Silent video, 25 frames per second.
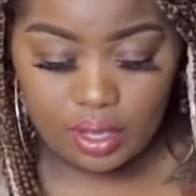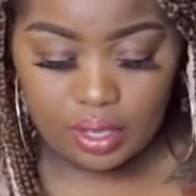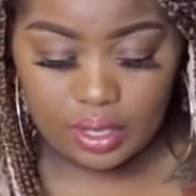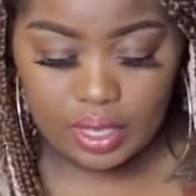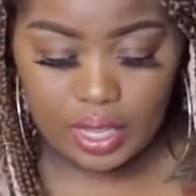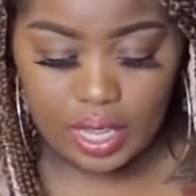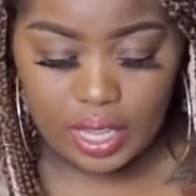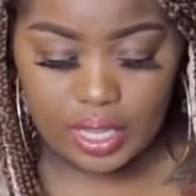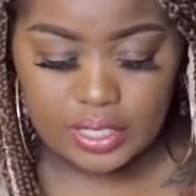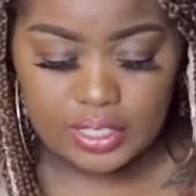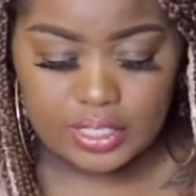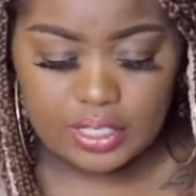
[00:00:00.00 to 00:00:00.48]

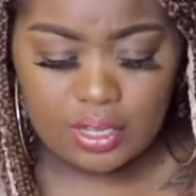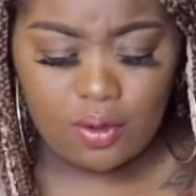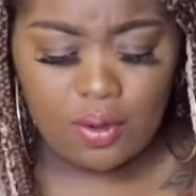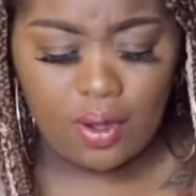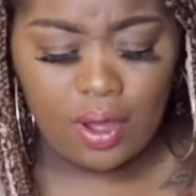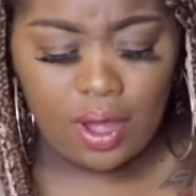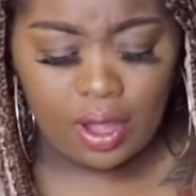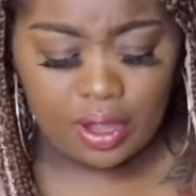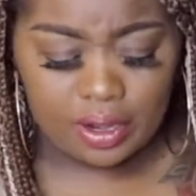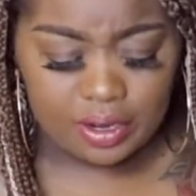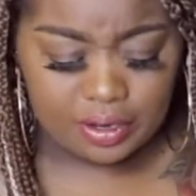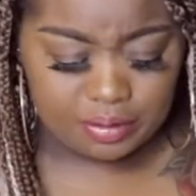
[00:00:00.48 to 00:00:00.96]
Okay, so
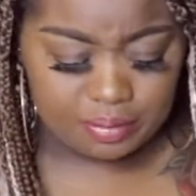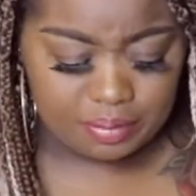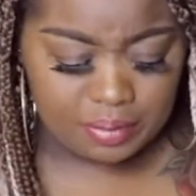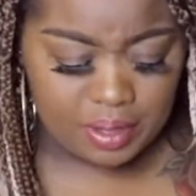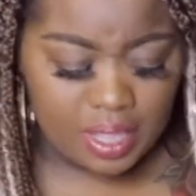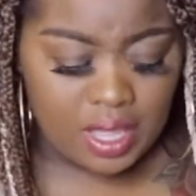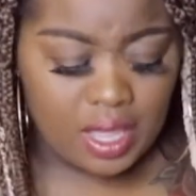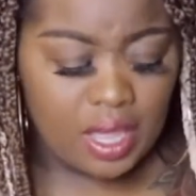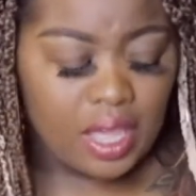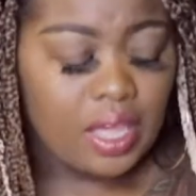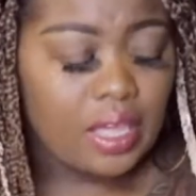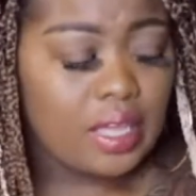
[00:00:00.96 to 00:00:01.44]
Autumn.
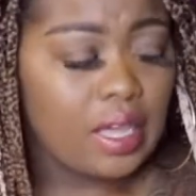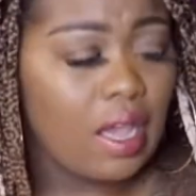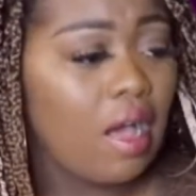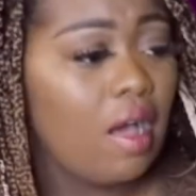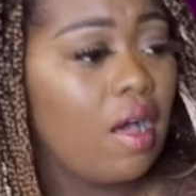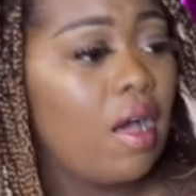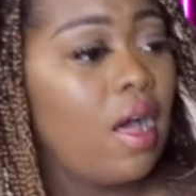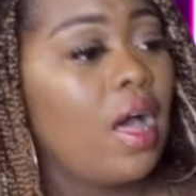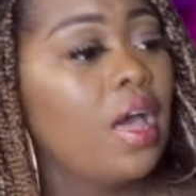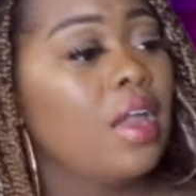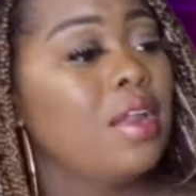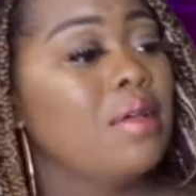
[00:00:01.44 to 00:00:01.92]
Y'all,
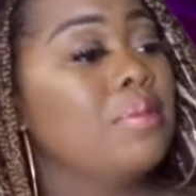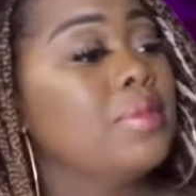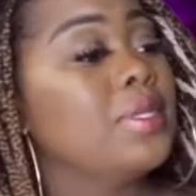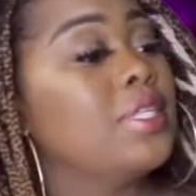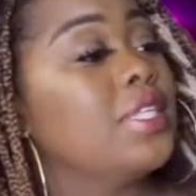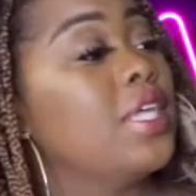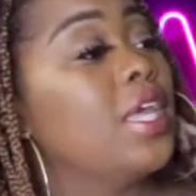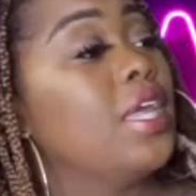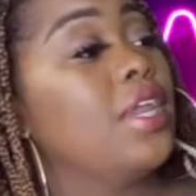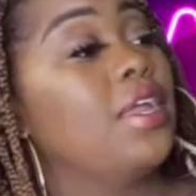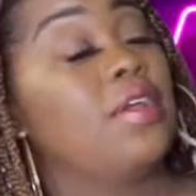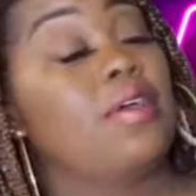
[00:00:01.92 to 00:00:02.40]
Autumn
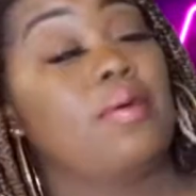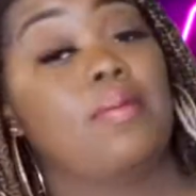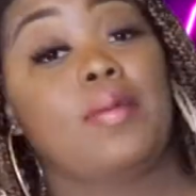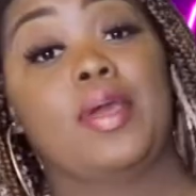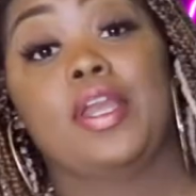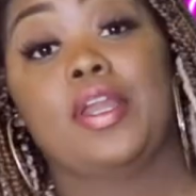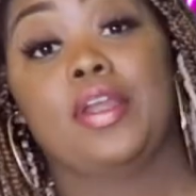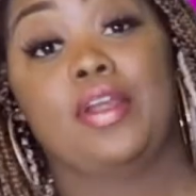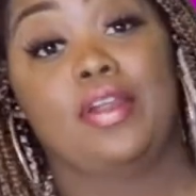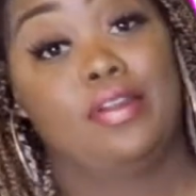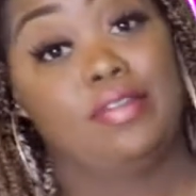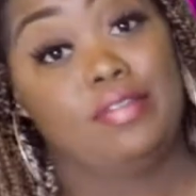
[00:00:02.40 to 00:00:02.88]
is getting on my
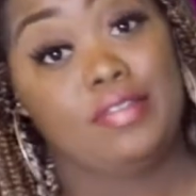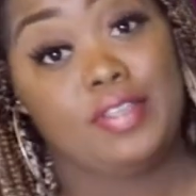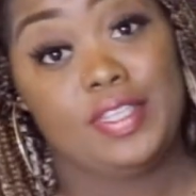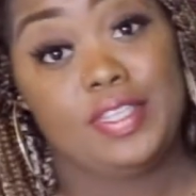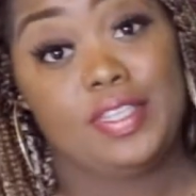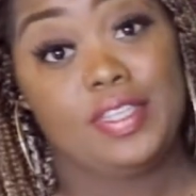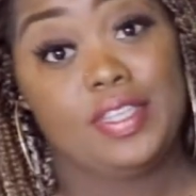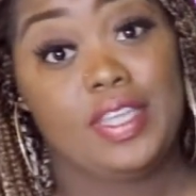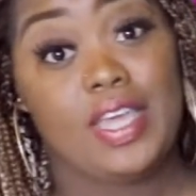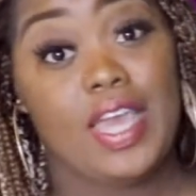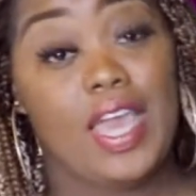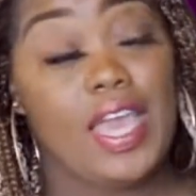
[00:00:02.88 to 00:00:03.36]

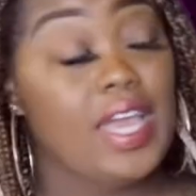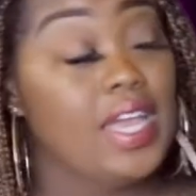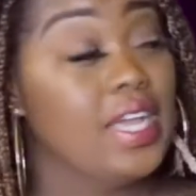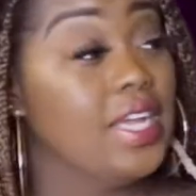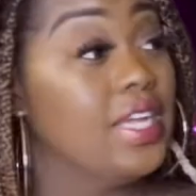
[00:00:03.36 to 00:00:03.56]
nerves, okay?